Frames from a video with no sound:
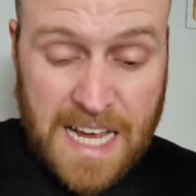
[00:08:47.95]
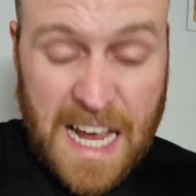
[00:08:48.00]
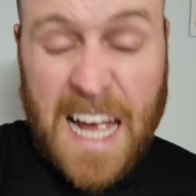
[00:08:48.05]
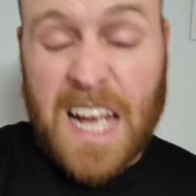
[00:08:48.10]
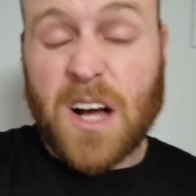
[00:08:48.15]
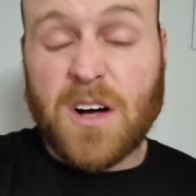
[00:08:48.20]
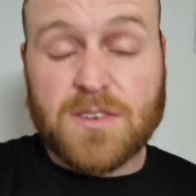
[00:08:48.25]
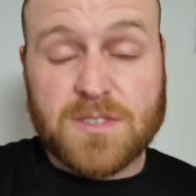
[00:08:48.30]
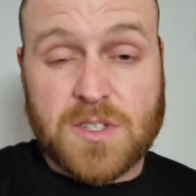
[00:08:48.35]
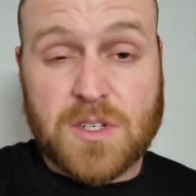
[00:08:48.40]
I
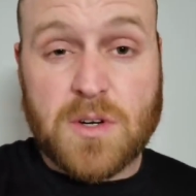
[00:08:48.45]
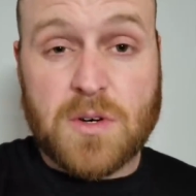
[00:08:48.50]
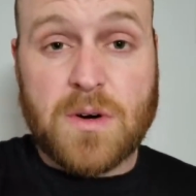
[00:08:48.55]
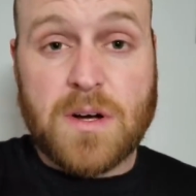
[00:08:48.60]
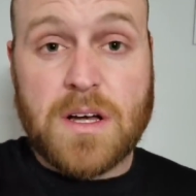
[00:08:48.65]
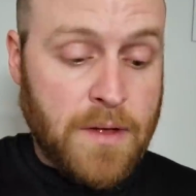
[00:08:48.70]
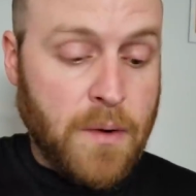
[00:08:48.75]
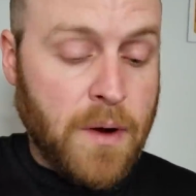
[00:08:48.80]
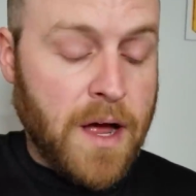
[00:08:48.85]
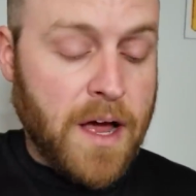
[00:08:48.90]
also,
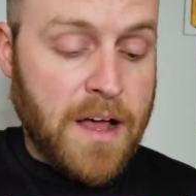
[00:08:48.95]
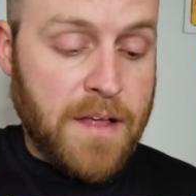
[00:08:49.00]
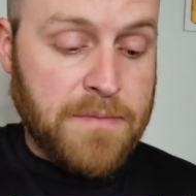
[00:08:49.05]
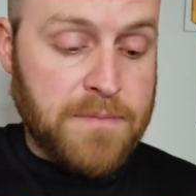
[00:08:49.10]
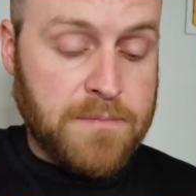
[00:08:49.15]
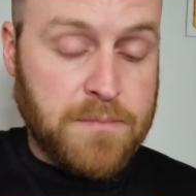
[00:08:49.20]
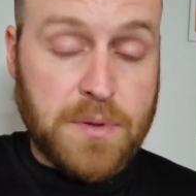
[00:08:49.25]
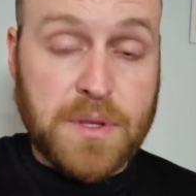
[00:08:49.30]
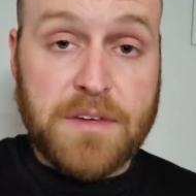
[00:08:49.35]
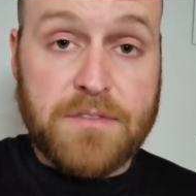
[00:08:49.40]
uh,
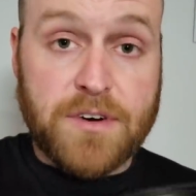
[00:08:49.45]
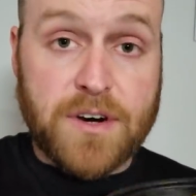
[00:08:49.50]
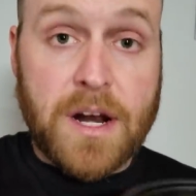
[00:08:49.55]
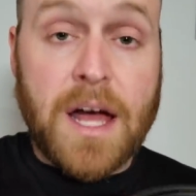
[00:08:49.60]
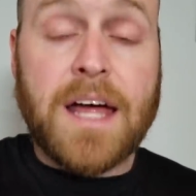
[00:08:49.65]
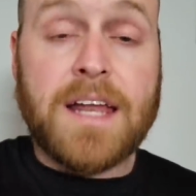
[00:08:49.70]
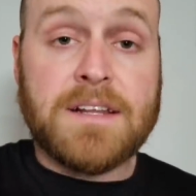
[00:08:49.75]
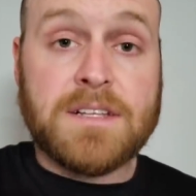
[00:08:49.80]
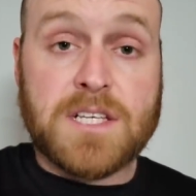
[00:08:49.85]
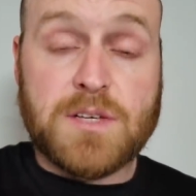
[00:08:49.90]
believe it or
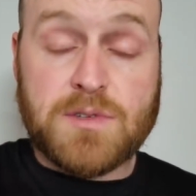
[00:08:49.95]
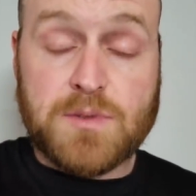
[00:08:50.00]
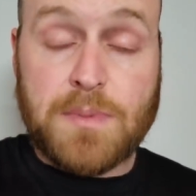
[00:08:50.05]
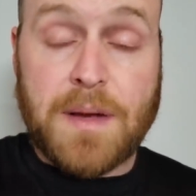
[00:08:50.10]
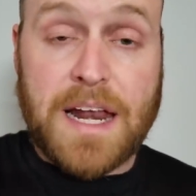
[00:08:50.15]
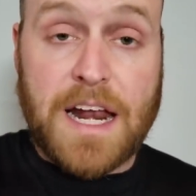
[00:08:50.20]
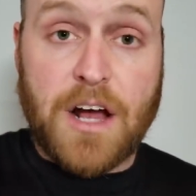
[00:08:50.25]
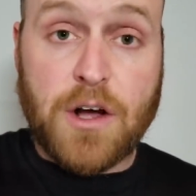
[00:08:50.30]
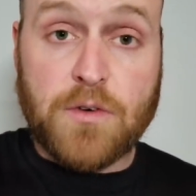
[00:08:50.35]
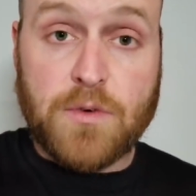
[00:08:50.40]
not,
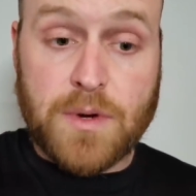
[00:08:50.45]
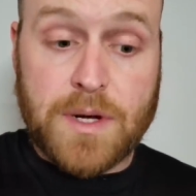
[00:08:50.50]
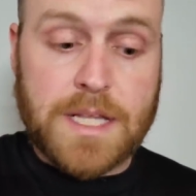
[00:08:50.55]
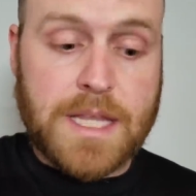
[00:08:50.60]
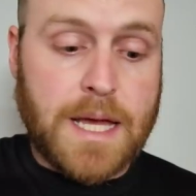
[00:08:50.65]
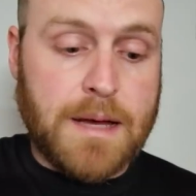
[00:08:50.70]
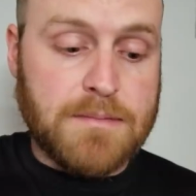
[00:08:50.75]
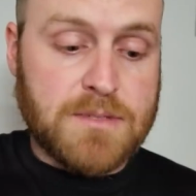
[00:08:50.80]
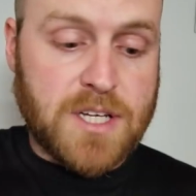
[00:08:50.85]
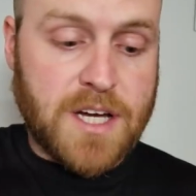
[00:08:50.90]
despite how
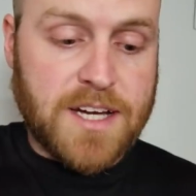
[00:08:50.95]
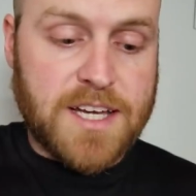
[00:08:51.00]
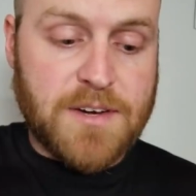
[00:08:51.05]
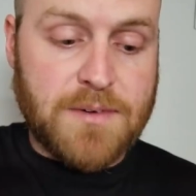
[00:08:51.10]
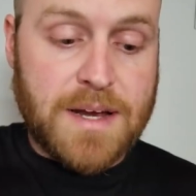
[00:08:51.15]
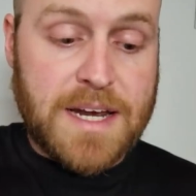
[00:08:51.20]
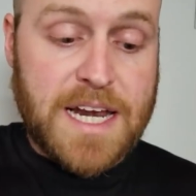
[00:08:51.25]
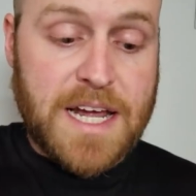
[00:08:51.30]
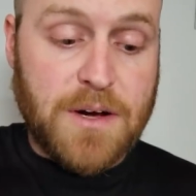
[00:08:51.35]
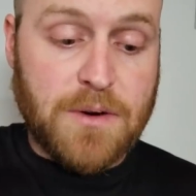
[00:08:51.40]
quickly I'm talking
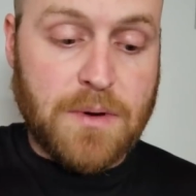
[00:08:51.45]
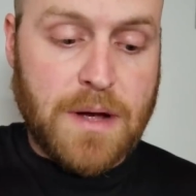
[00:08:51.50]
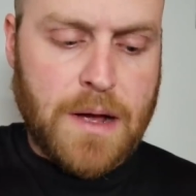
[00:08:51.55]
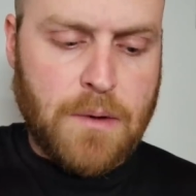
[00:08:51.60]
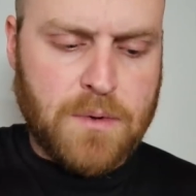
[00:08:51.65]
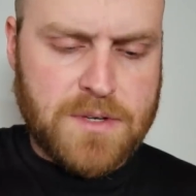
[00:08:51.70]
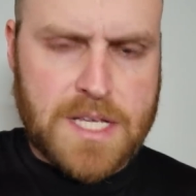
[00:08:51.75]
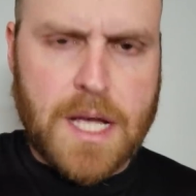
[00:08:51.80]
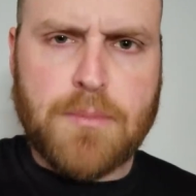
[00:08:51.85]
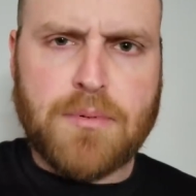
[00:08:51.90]
right now,
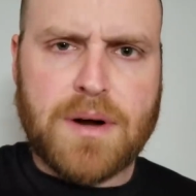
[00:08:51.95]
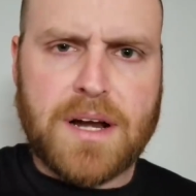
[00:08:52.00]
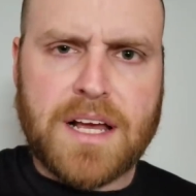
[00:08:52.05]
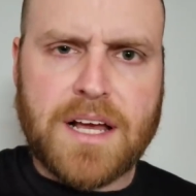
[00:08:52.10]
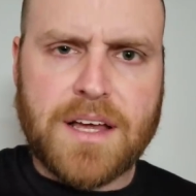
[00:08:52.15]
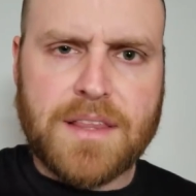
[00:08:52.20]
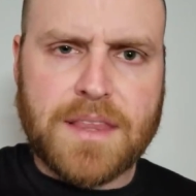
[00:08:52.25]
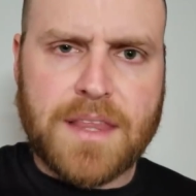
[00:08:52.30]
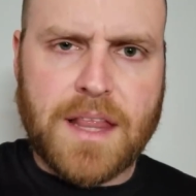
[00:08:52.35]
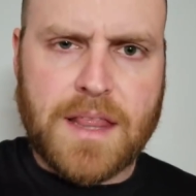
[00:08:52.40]
was
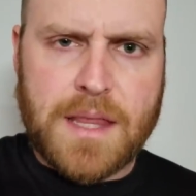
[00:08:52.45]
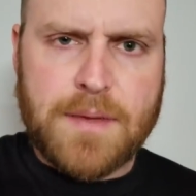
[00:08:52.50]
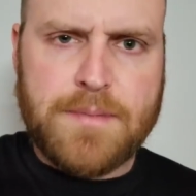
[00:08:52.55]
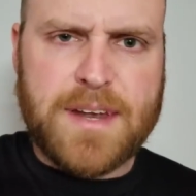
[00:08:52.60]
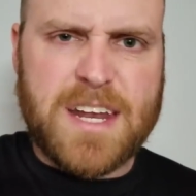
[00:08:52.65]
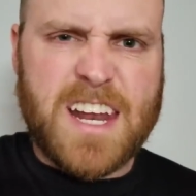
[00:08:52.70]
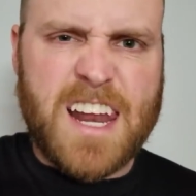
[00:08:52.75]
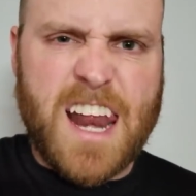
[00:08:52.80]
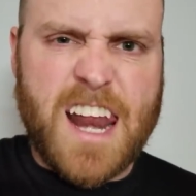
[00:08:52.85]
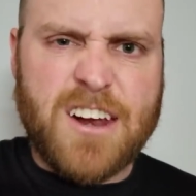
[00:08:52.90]
operating on
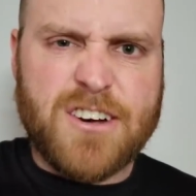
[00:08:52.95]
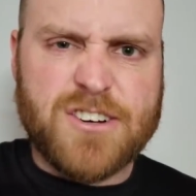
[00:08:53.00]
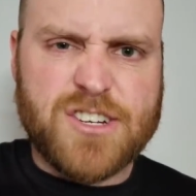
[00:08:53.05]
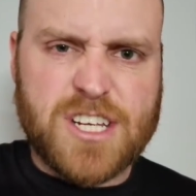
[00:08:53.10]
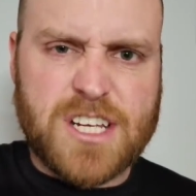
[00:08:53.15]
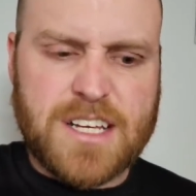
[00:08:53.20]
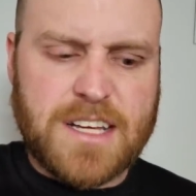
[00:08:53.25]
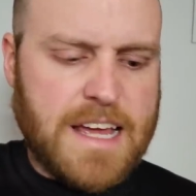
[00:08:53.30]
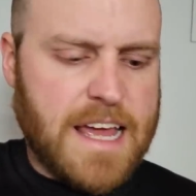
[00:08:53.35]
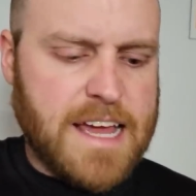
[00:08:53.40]
limited
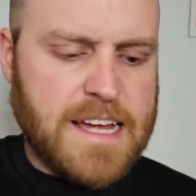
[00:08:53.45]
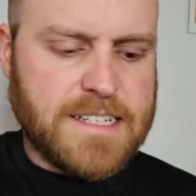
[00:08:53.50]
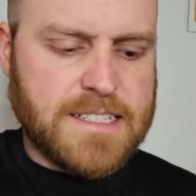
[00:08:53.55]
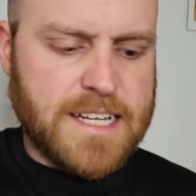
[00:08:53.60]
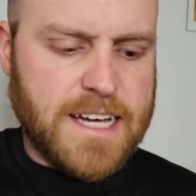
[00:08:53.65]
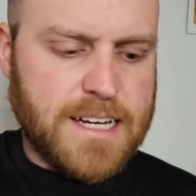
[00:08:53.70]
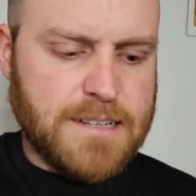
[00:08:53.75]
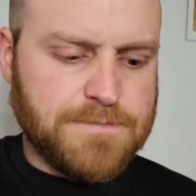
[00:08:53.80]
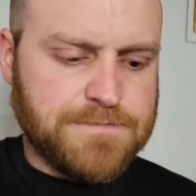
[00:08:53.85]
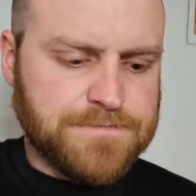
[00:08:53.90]
energy, and
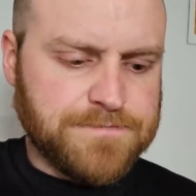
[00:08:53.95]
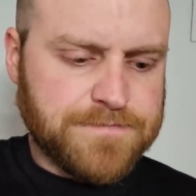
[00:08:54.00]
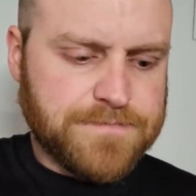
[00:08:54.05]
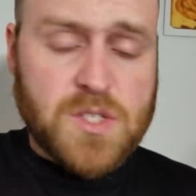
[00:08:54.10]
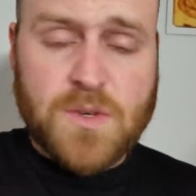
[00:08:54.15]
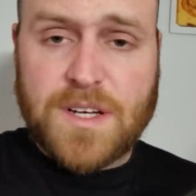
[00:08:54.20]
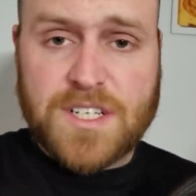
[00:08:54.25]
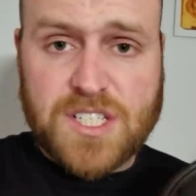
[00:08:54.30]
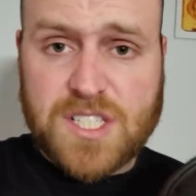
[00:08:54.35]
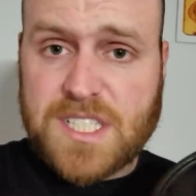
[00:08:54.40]
um,
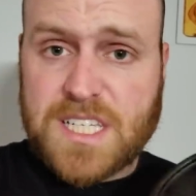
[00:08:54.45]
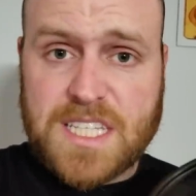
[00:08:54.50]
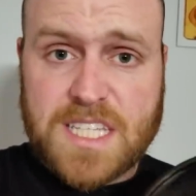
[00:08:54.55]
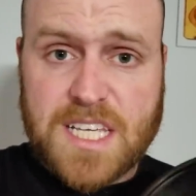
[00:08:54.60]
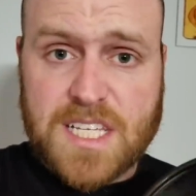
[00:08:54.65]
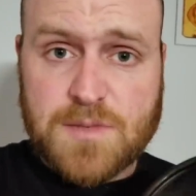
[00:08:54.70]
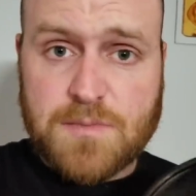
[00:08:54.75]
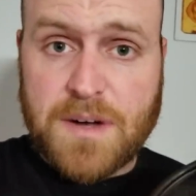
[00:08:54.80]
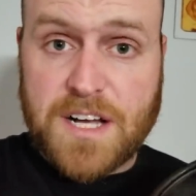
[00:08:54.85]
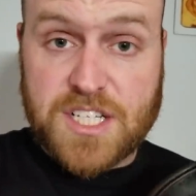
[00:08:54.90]
so I just did
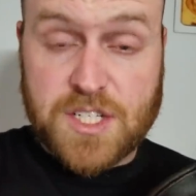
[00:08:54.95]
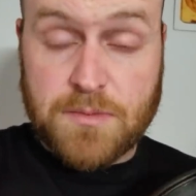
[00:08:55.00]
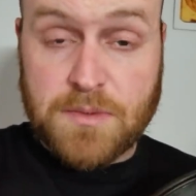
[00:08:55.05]
this much.